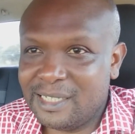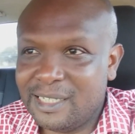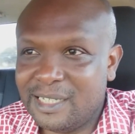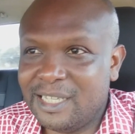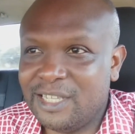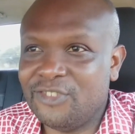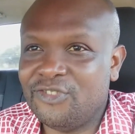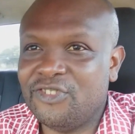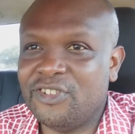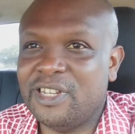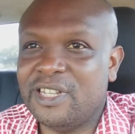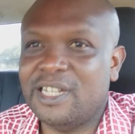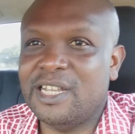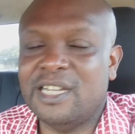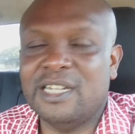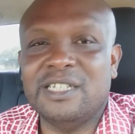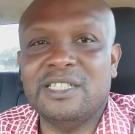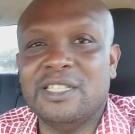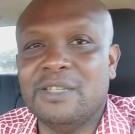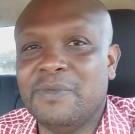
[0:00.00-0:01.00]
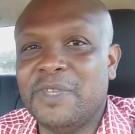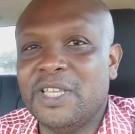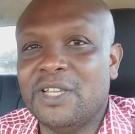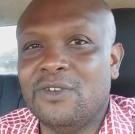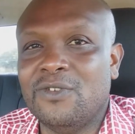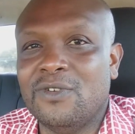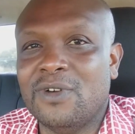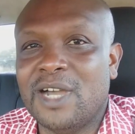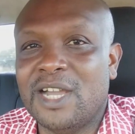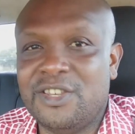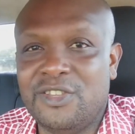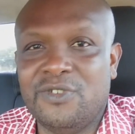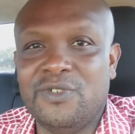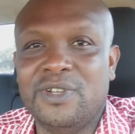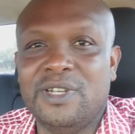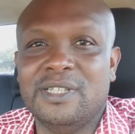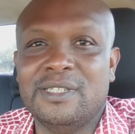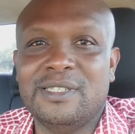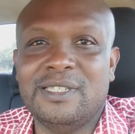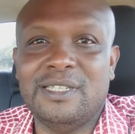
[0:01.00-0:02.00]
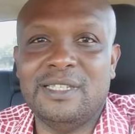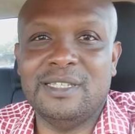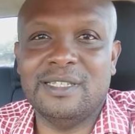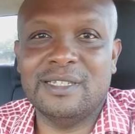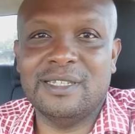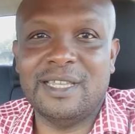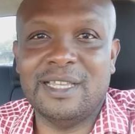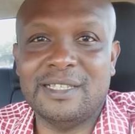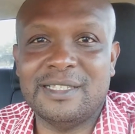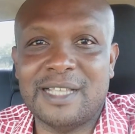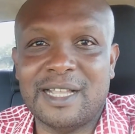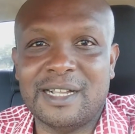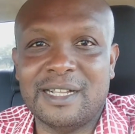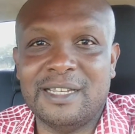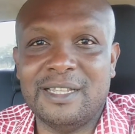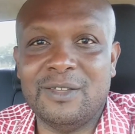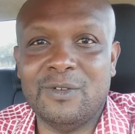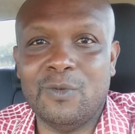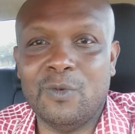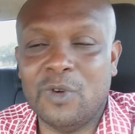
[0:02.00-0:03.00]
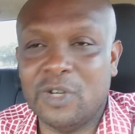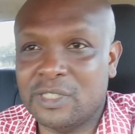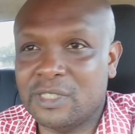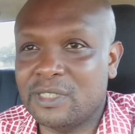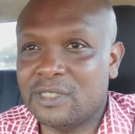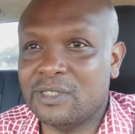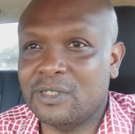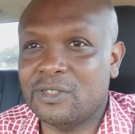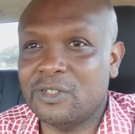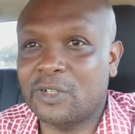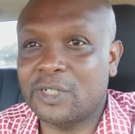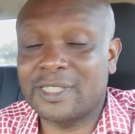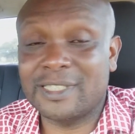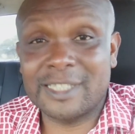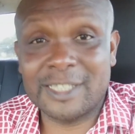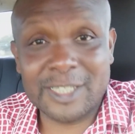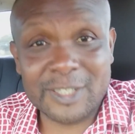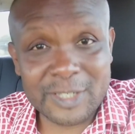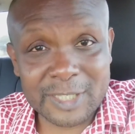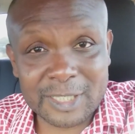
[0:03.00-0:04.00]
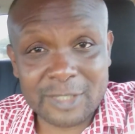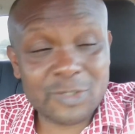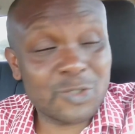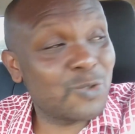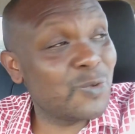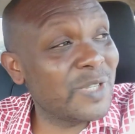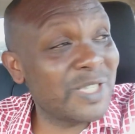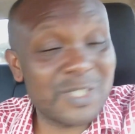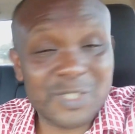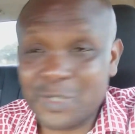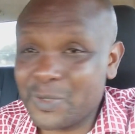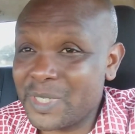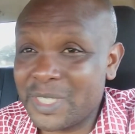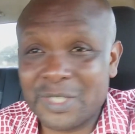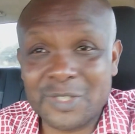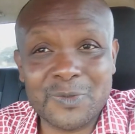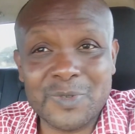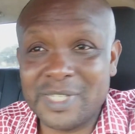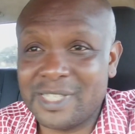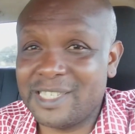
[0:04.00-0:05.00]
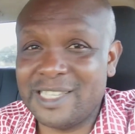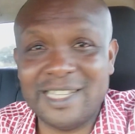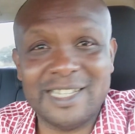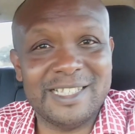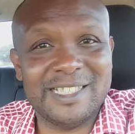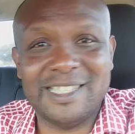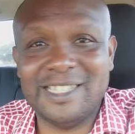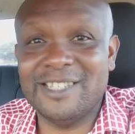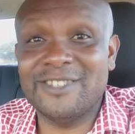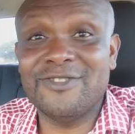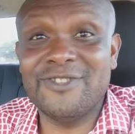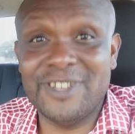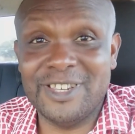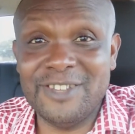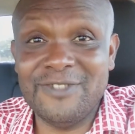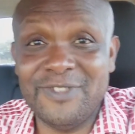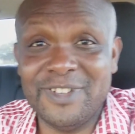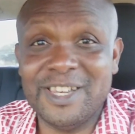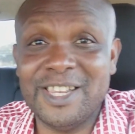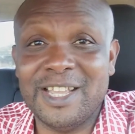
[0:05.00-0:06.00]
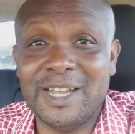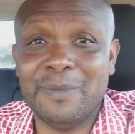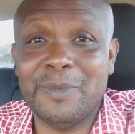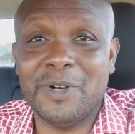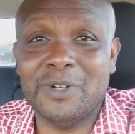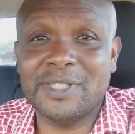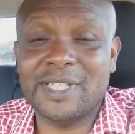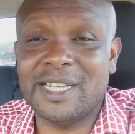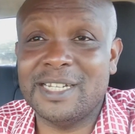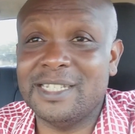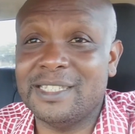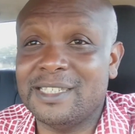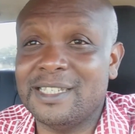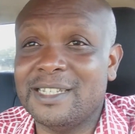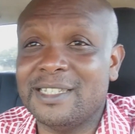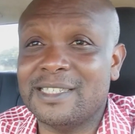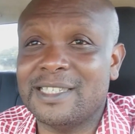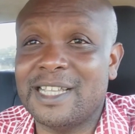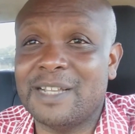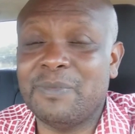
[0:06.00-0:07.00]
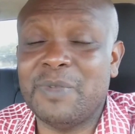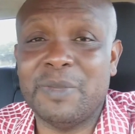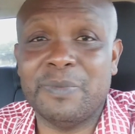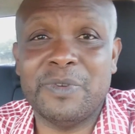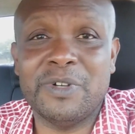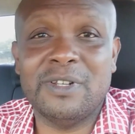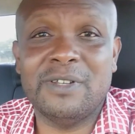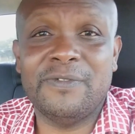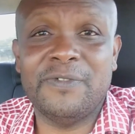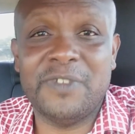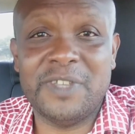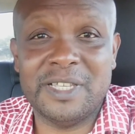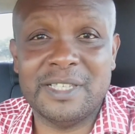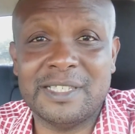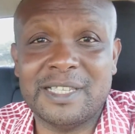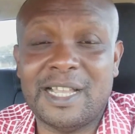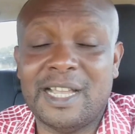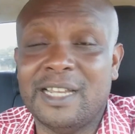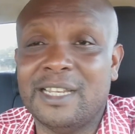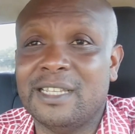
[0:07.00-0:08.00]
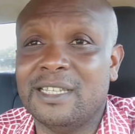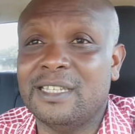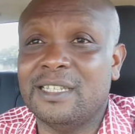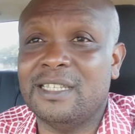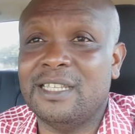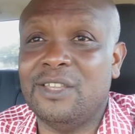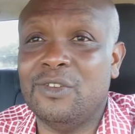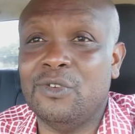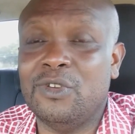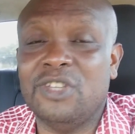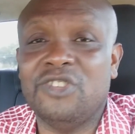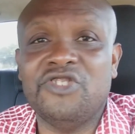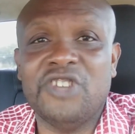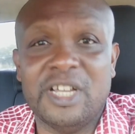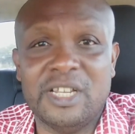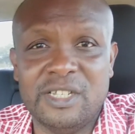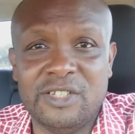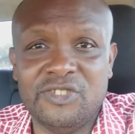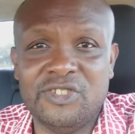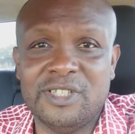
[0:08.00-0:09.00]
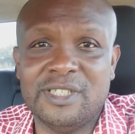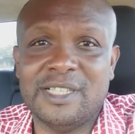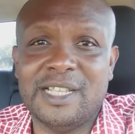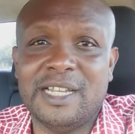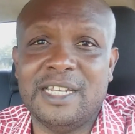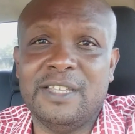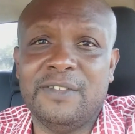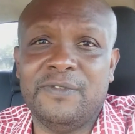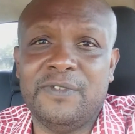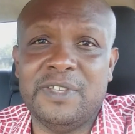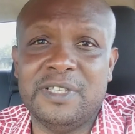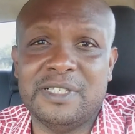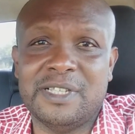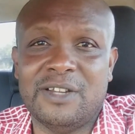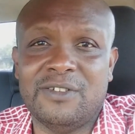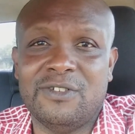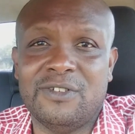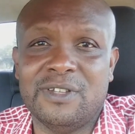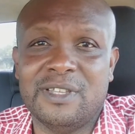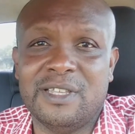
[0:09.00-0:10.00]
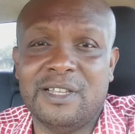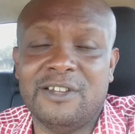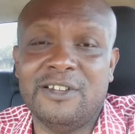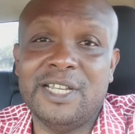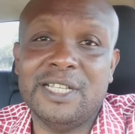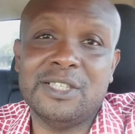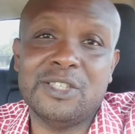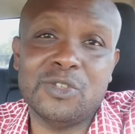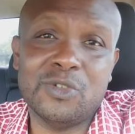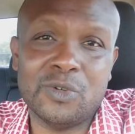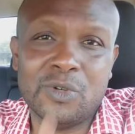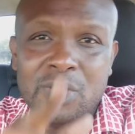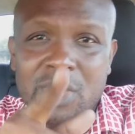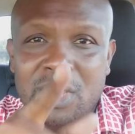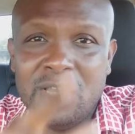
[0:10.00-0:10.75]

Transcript: in Trinidad and Tobago and you're going to see exactly what what sweet sweet sweet sweet TNT is really really about and the things that people face and you know the challenges that they face around all right so